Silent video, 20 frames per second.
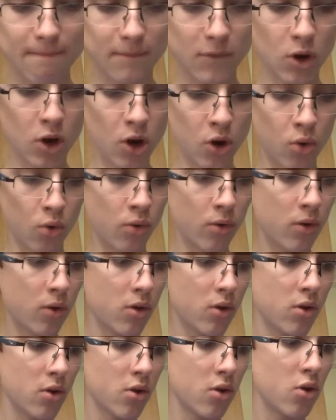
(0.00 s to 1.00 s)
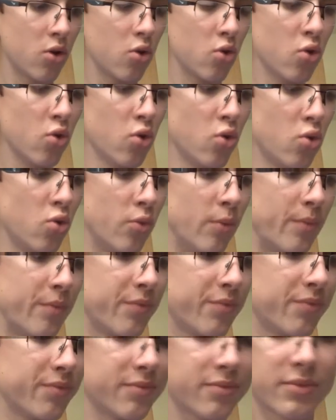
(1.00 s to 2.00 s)
Oh, ooh,
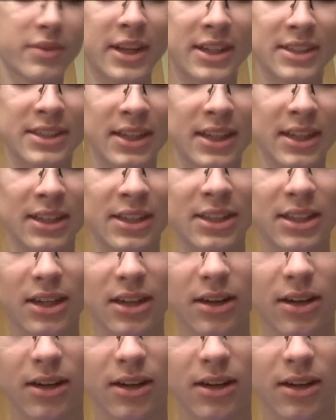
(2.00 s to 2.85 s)
that stings.